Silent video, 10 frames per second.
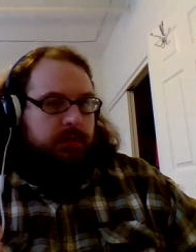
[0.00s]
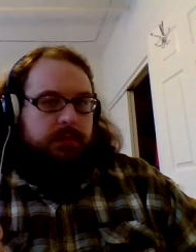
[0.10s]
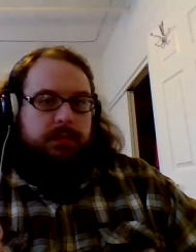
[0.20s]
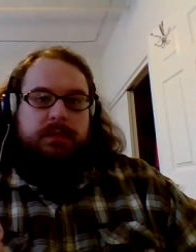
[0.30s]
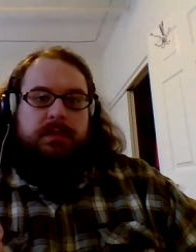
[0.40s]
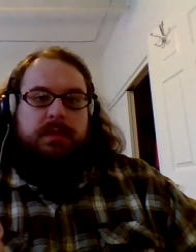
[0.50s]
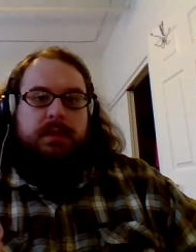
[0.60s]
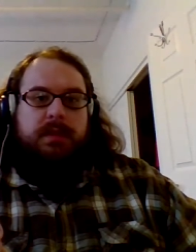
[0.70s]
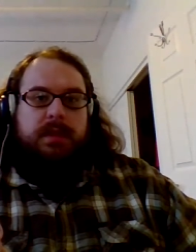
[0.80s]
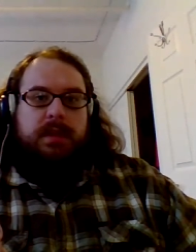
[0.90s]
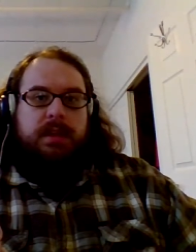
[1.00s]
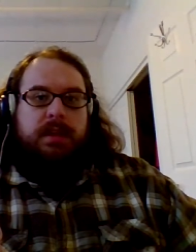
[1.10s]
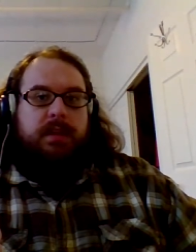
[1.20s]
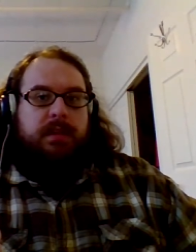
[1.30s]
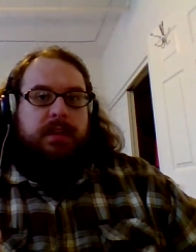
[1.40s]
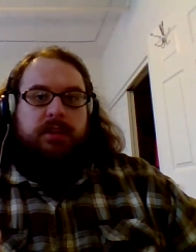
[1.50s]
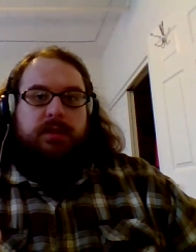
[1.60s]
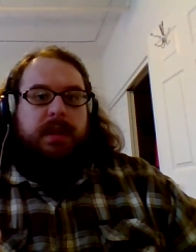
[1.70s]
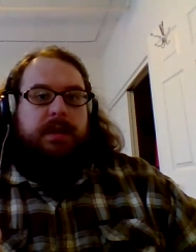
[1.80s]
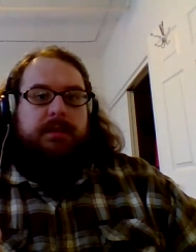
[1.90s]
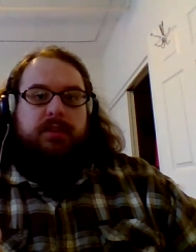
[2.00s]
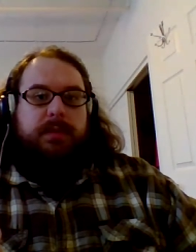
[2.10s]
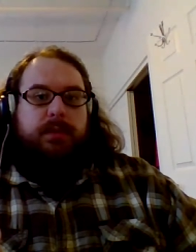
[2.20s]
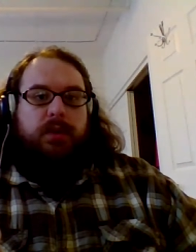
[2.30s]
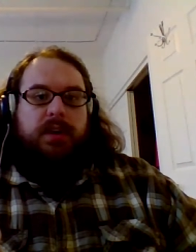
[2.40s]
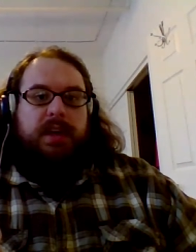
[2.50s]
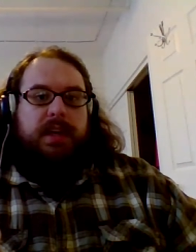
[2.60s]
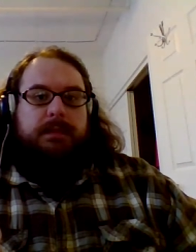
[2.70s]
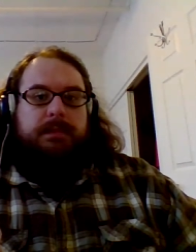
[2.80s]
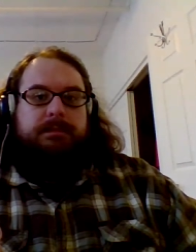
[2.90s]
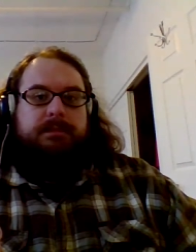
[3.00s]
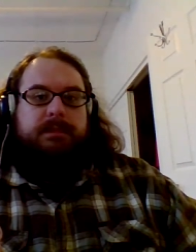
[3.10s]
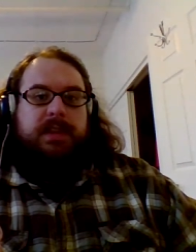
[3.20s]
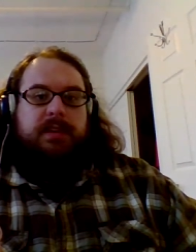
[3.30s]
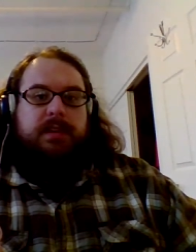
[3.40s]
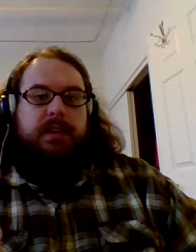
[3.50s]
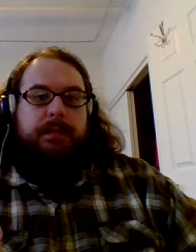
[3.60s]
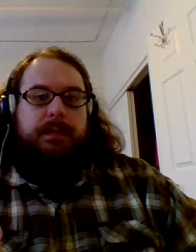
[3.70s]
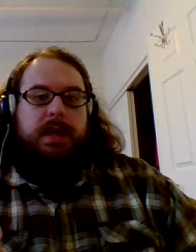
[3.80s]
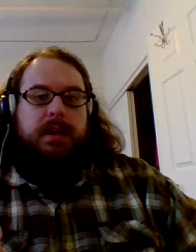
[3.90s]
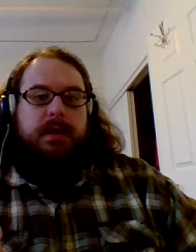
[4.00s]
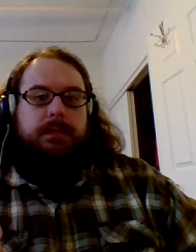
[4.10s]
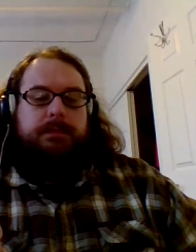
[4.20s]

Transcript: They told me never to report again because it didn't matter.